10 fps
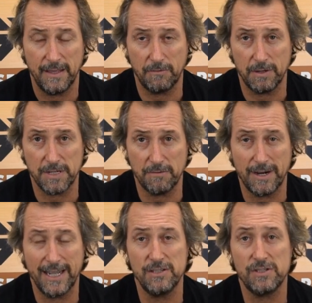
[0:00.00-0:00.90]
Gripset
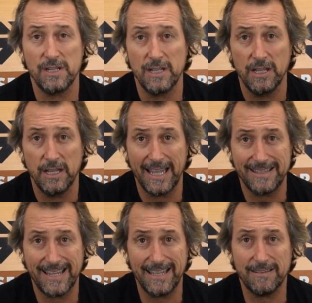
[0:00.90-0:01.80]
range.
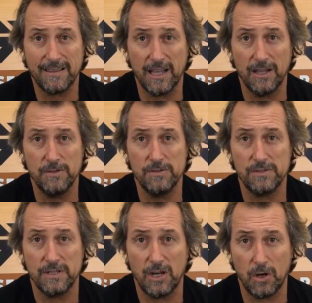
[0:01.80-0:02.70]
Attend to
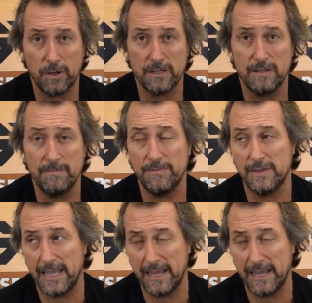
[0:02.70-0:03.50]
those, look at them.